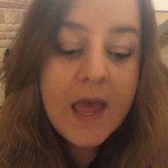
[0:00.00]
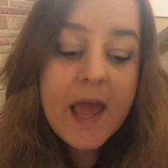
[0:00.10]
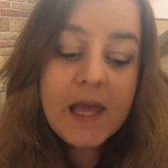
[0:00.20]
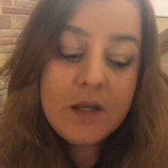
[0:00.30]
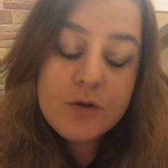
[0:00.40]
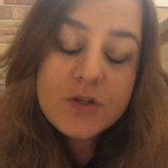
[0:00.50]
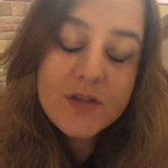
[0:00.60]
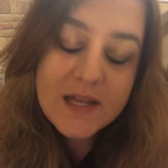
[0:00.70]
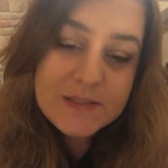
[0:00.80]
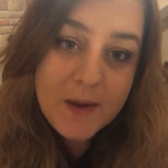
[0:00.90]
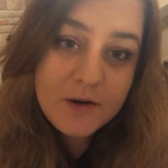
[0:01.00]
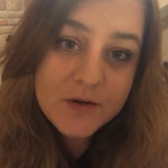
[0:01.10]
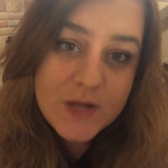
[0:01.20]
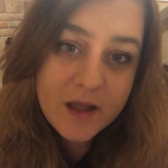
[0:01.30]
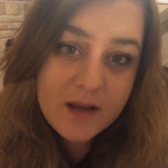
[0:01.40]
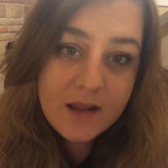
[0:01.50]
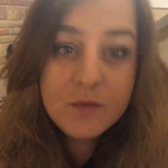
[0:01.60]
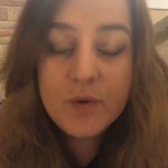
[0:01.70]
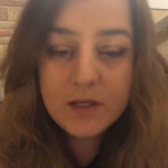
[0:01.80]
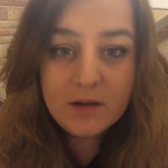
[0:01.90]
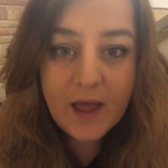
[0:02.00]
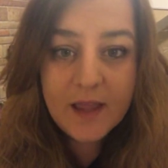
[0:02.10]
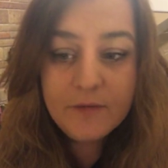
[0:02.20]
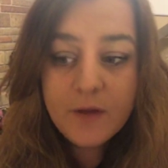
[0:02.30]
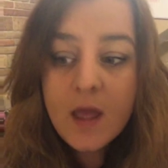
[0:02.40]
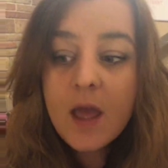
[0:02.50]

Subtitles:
and usually that's better done in real life.